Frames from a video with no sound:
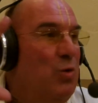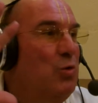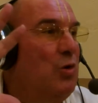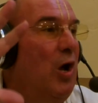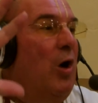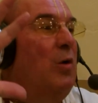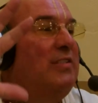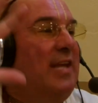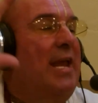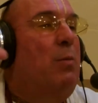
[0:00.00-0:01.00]
So
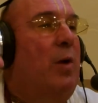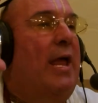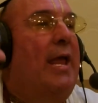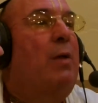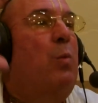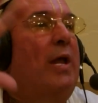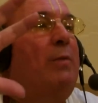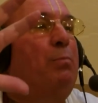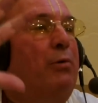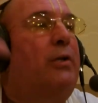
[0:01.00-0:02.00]
same way
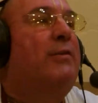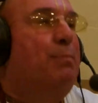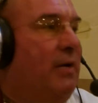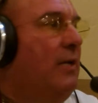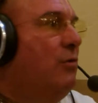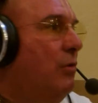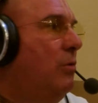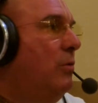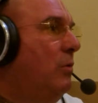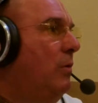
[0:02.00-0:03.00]
when
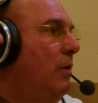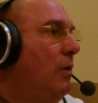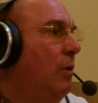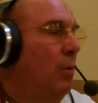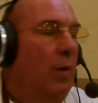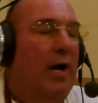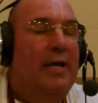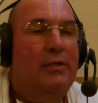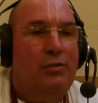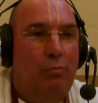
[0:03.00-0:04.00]
Prithu
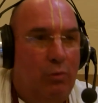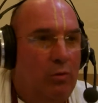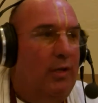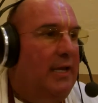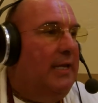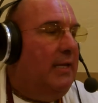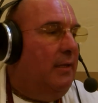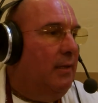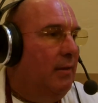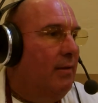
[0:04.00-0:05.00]
was
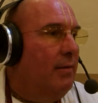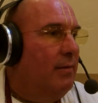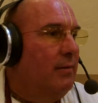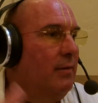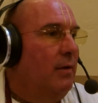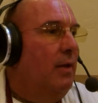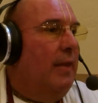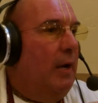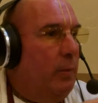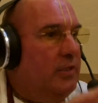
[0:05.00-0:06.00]
ruling,
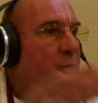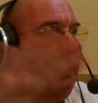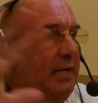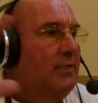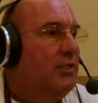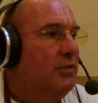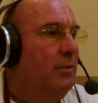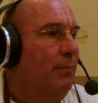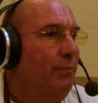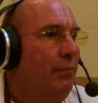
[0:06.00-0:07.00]
there was peace
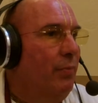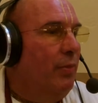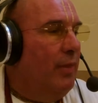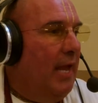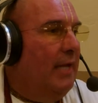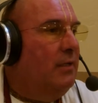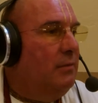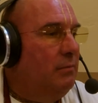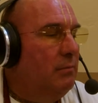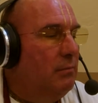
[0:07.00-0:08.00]

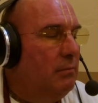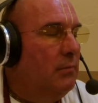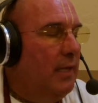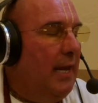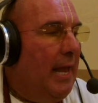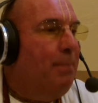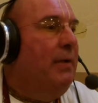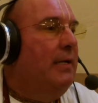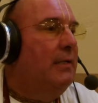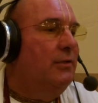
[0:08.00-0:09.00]
and
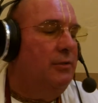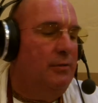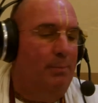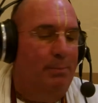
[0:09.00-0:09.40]
happiness.